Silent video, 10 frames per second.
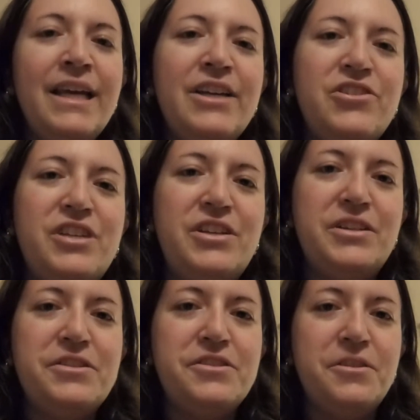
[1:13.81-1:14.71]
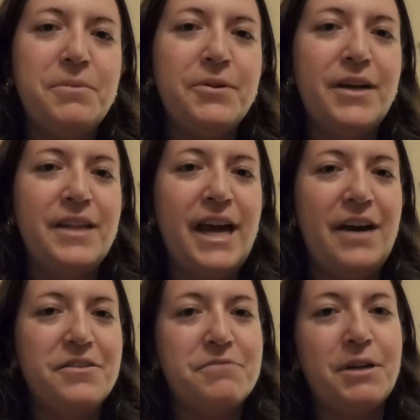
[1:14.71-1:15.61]
She does snoop around the
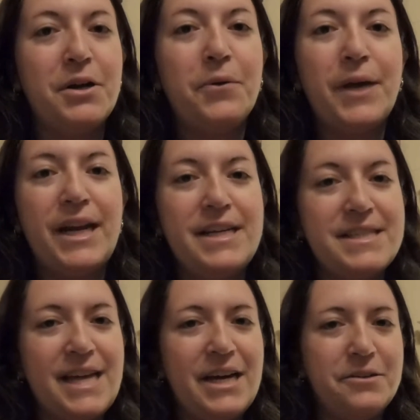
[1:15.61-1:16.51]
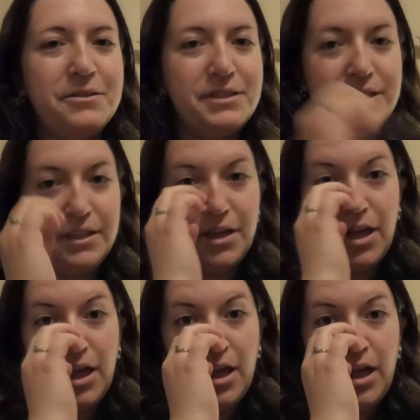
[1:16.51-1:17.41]
house while Karina is out,
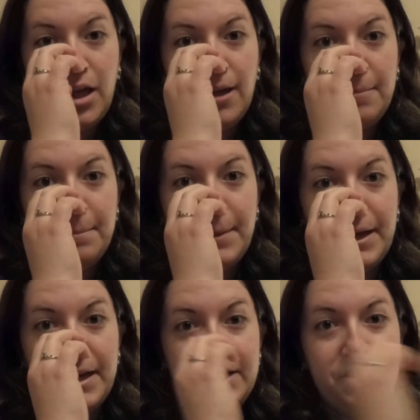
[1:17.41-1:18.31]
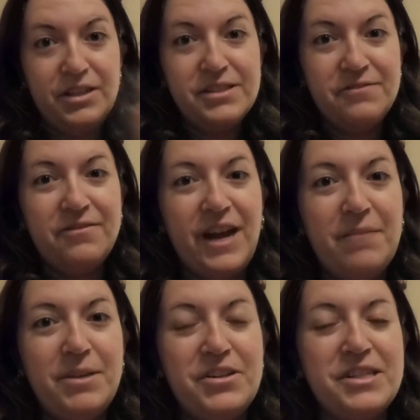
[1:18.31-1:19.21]
but she doesn't
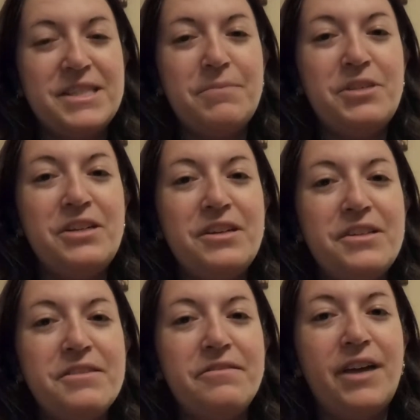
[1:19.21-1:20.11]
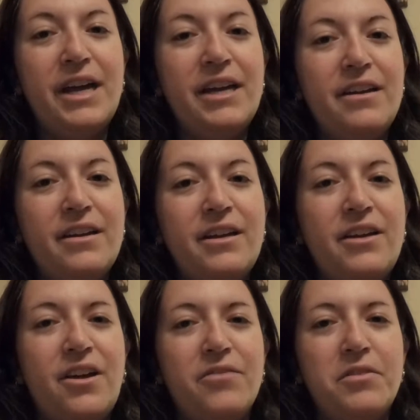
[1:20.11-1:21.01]
find much except she does find
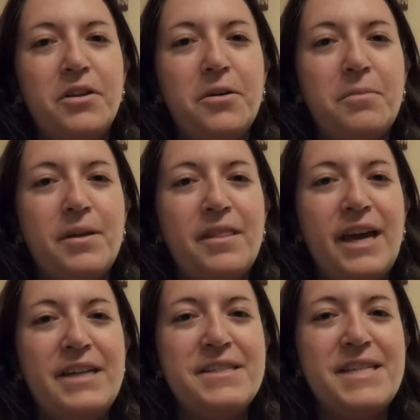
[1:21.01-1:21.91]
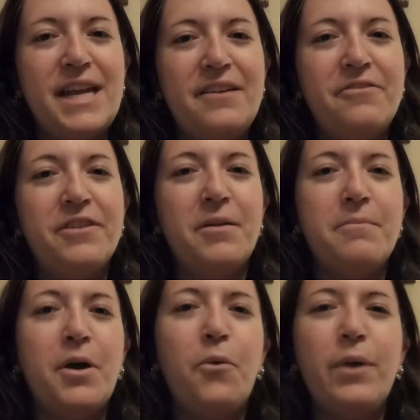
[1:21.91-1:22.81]
an envelope that is dated
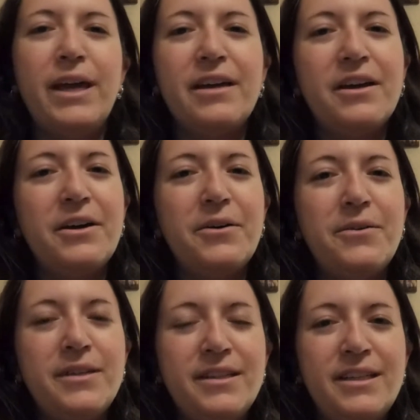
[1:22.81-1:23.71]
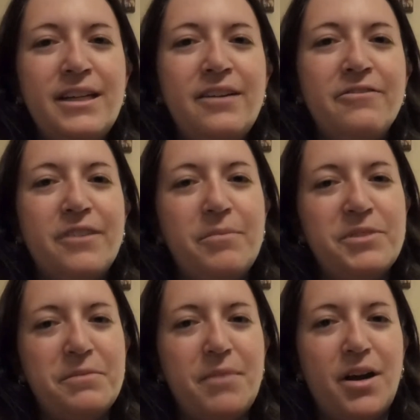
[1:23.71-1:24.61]
from a week ago from
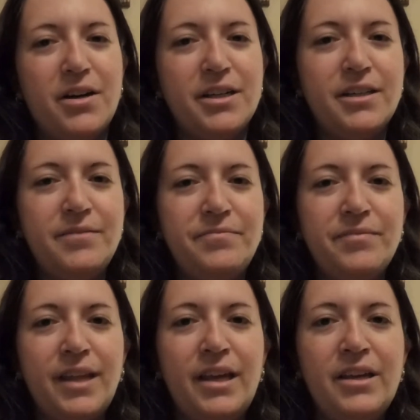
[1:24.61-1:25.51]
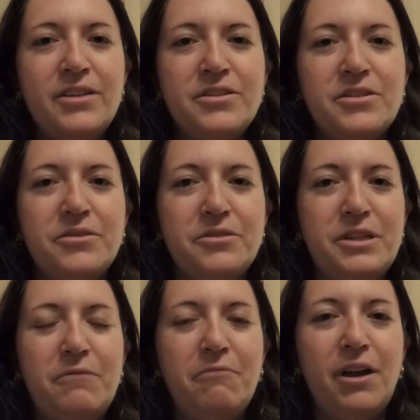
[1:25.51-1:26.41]
Tamar. So
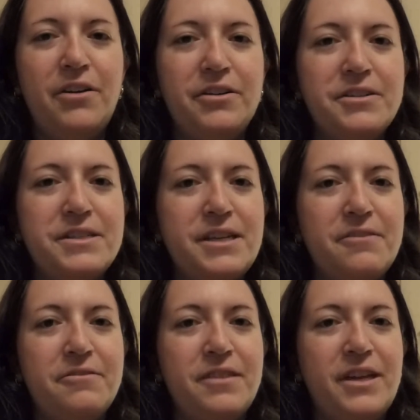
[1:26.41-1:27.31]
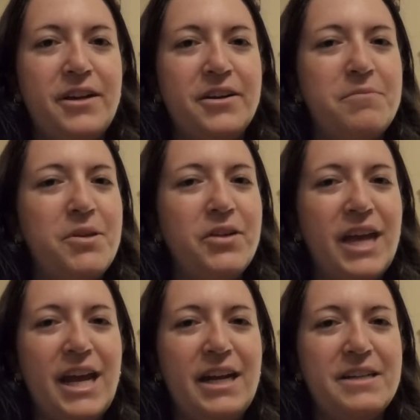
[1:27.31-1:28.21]
she wonders if they're
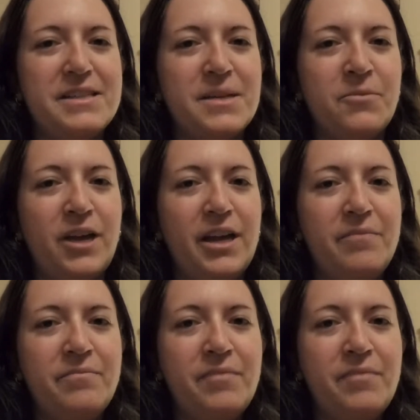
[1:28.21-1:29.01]
communicating in some way.